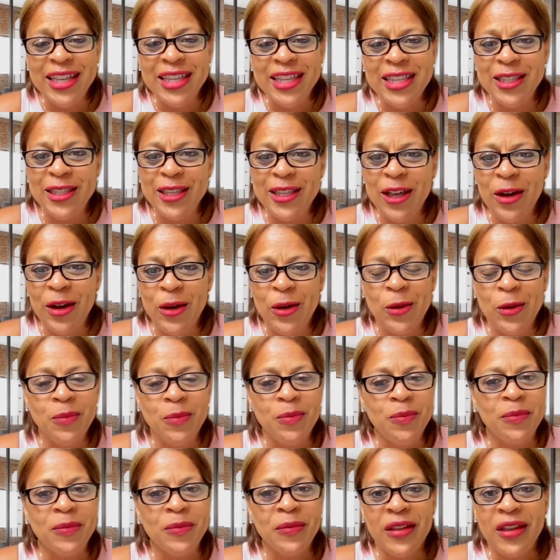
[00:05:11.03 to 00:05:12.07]
So,
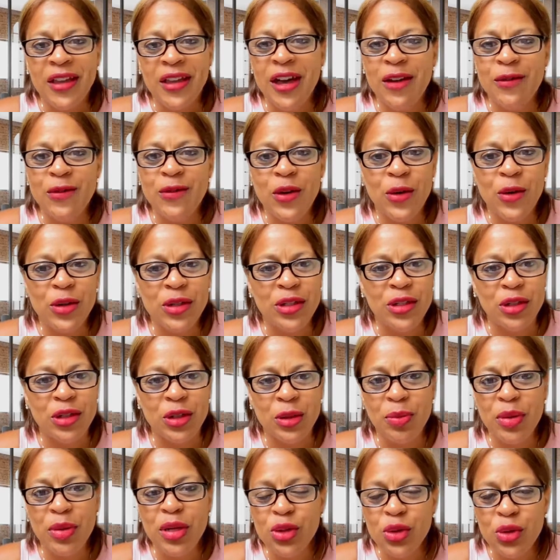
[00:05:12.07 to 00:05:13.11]
of course,
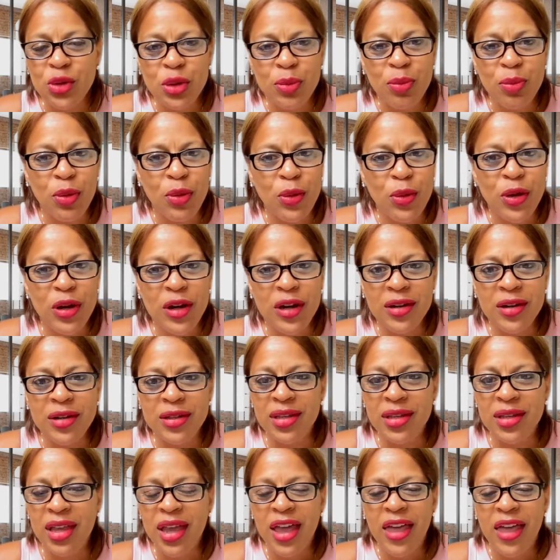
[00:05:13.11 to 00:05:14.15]
there's Pinterest
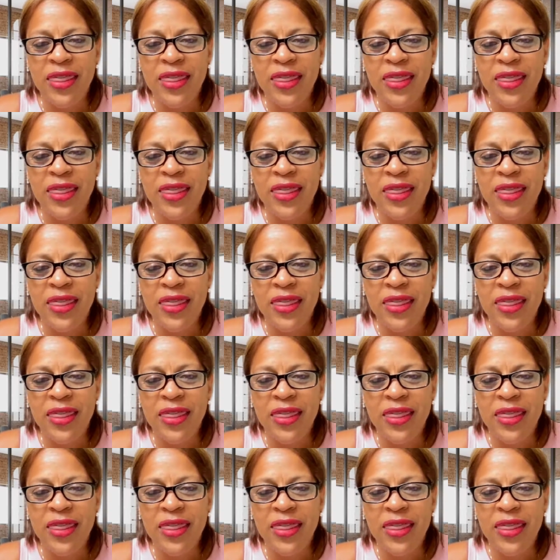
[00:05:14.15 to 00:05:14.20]
boards.